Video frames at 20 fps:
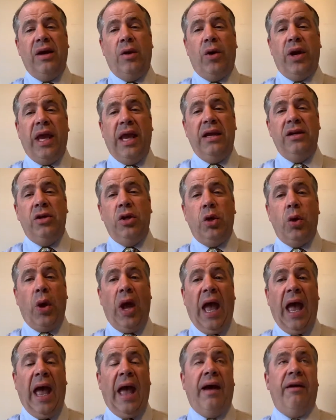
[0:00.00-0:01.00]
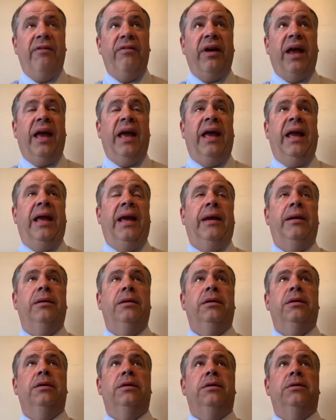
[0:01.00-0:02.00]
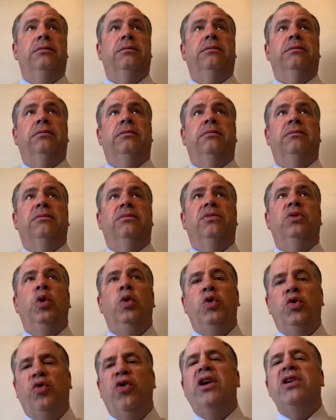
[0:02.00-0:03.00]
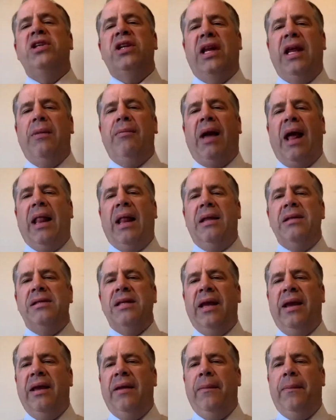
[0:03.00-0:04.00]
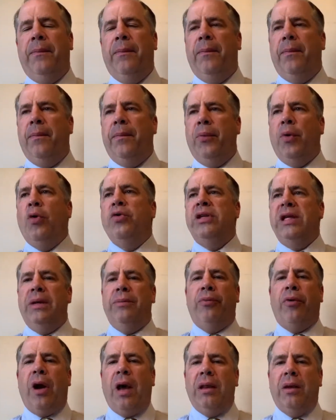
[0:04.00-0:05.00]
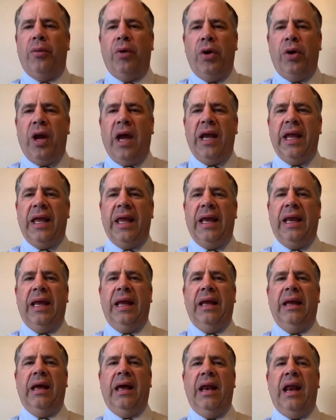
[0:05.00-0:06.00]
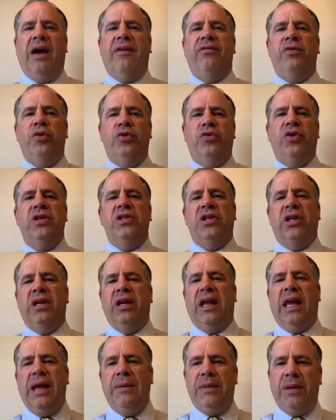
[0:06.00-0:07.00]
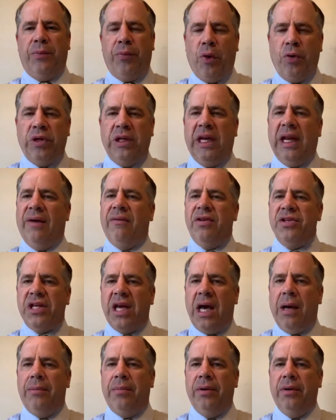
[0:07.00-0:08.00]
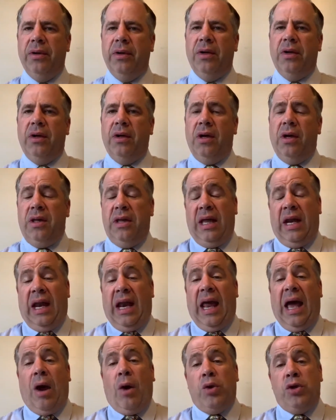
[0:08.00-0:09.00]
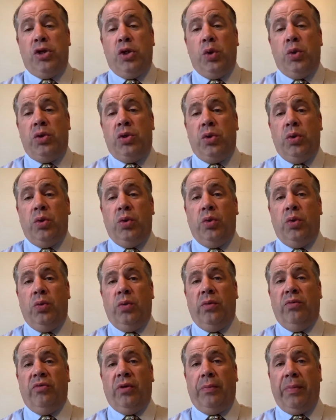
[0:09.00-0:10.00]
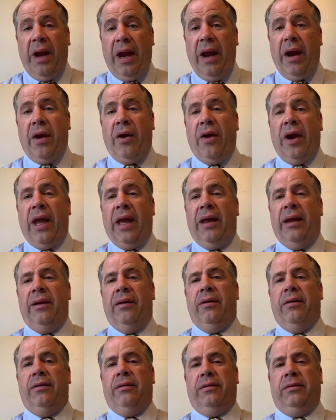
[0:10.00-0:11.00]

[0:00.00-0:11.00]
okay, do you have a nutrition imbalance, a protein problem where you're not getting enough nutrition to keep the protein levels up that allows you to repair and